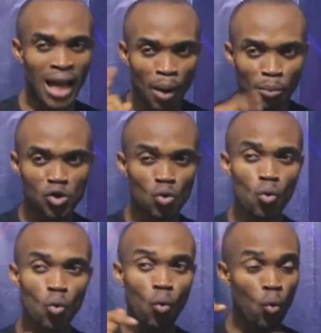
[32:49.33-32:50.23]
Now, but
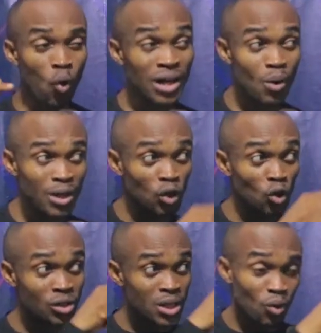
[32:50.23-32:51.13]
what I wanted
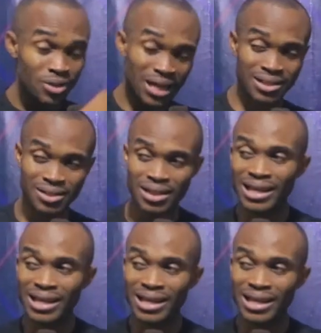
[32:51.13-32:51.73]
to see was that